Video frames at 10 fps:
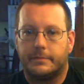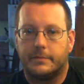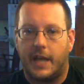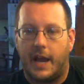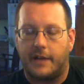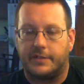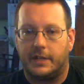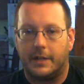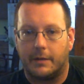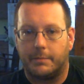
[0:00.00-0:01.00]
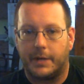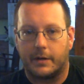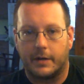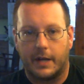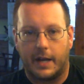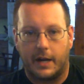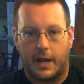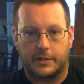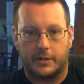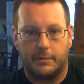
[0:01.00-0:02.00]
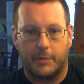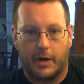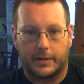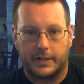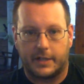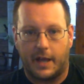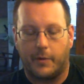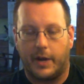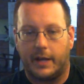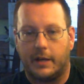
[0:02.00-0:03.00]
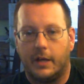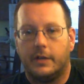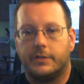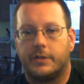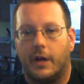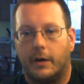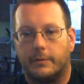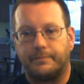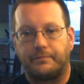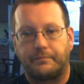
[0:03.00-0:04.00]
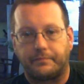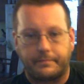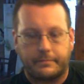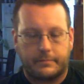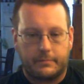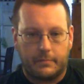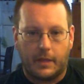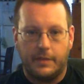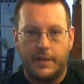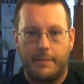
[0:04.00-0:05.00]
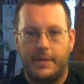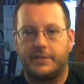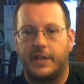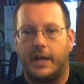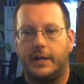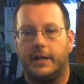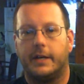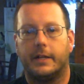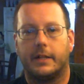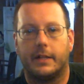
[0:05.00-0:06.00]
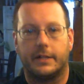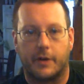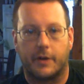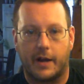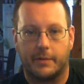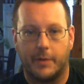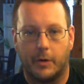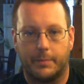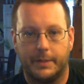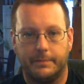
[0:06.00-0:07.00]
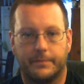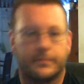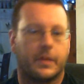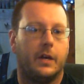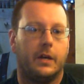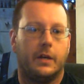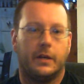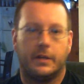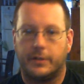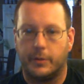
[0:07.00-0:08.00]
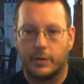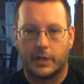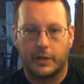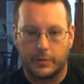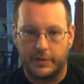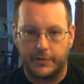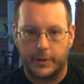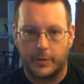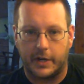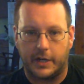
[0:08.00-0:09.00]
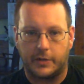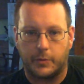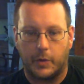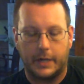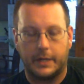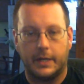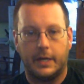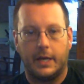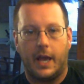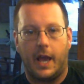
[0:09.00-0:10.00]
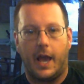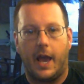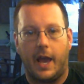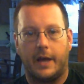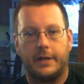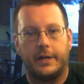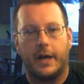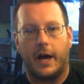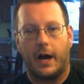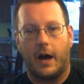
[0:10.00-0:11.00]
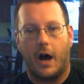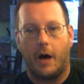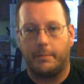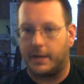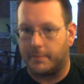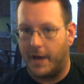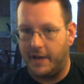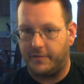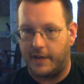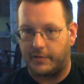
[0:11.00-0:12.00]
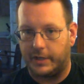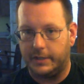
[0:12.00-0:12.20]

gas in their beer and actually bottle it that way. So, that being said, let's crack them open, do a little review on each one, and I'll pick my favorite,